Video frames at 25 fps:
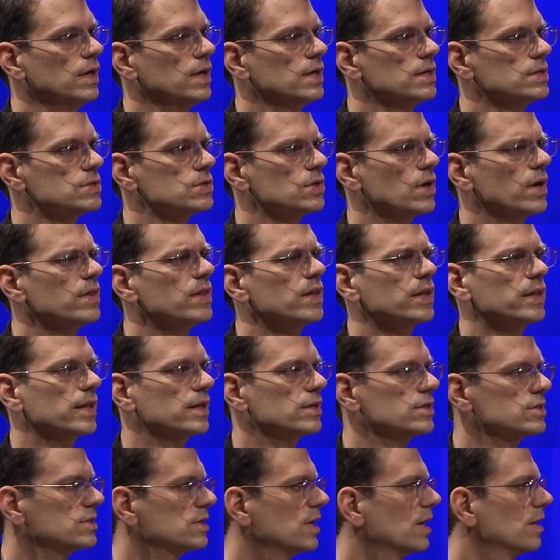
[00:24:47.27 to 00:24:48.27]
And so I think
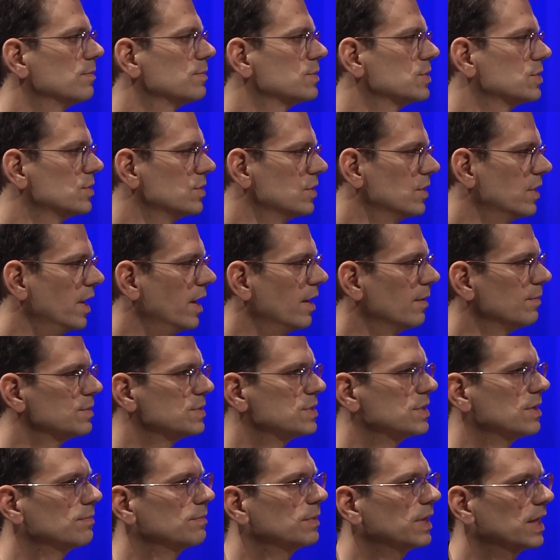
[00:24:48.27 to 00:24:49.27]
that just
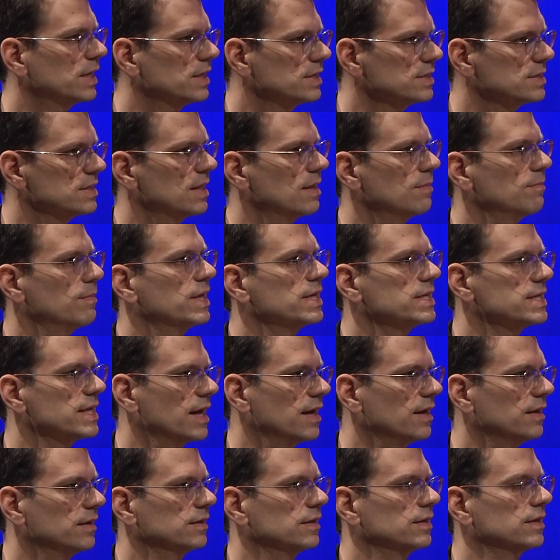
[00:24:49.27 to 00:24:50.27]
helps them get into that
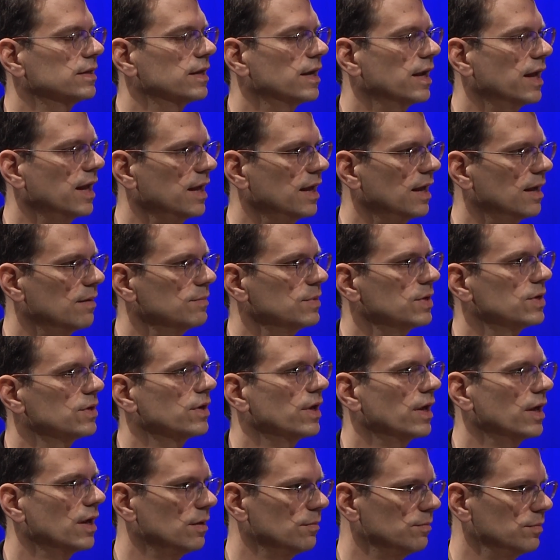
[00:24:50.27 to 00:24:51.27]
mentality that, hey, I'm here
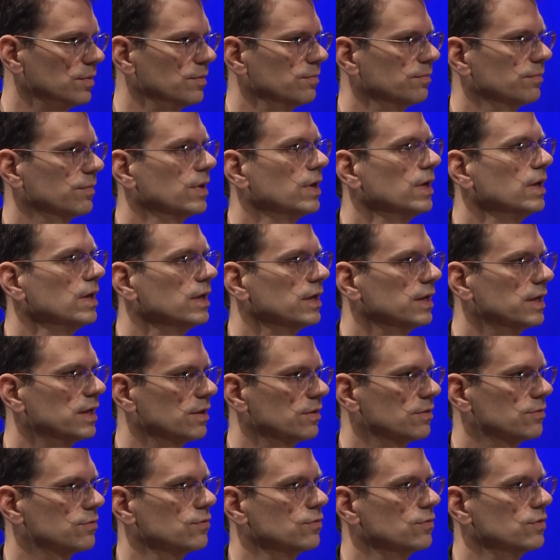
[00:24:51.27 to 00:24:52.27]
to help them
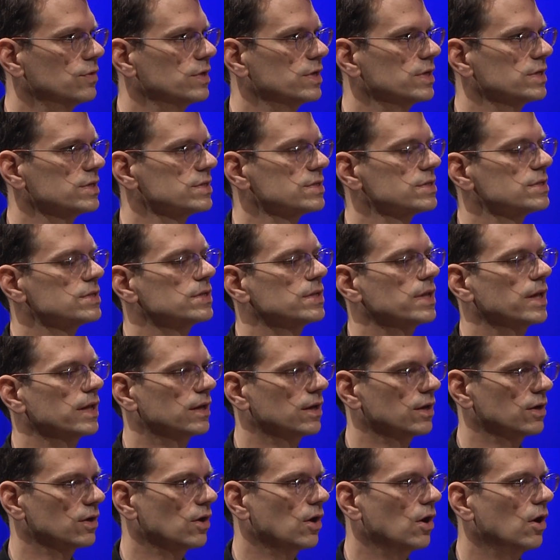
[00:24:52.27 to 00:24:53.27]
get through this. They
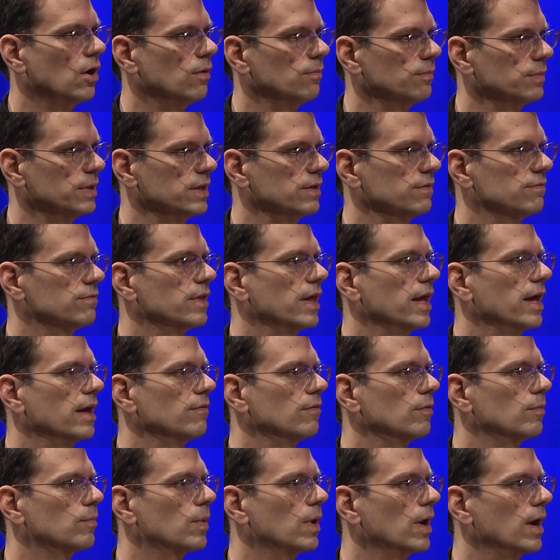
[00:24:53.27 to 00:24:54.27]
can call me if they
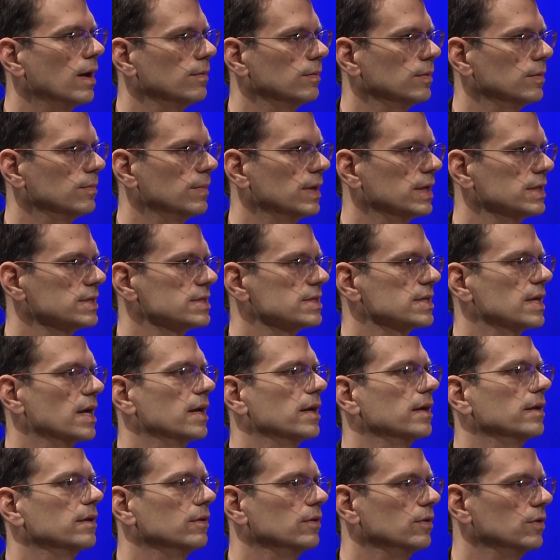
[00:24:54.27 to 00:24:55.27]
have a problem on
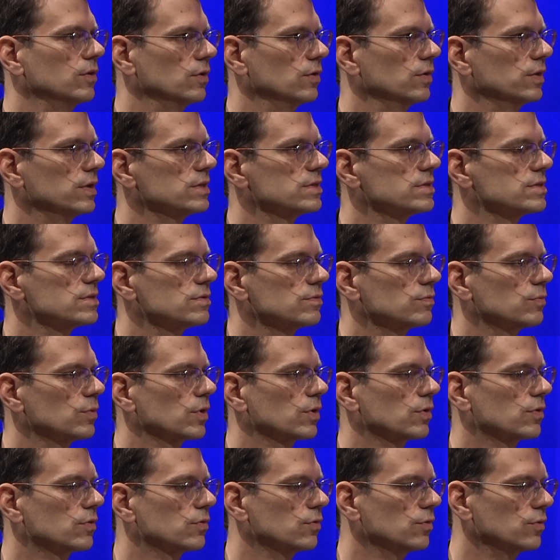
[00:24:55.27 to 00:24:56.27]
site. Let's
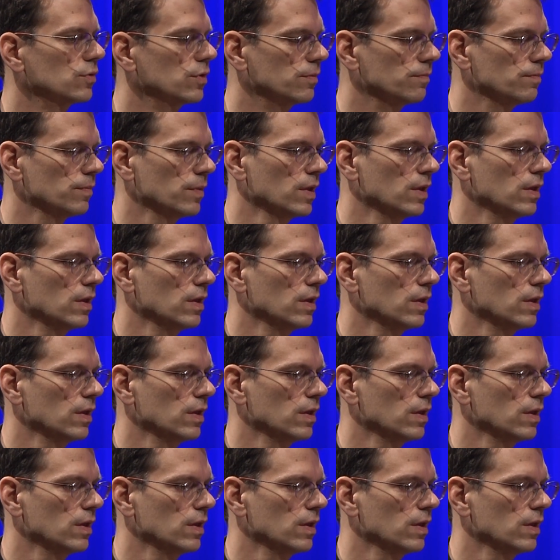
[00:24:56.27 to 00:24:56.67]
work through it.